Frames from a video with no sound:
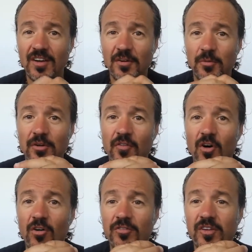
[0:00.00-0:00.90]
We
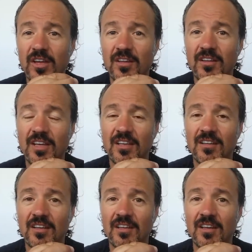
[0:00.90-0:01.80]
evolved in
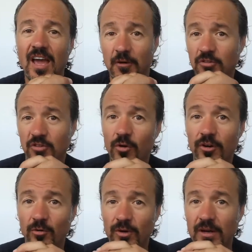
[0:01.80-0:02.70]
the
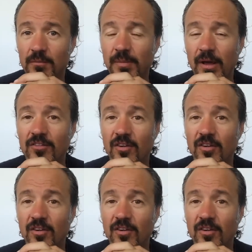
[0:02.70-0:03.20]
equatorial belt,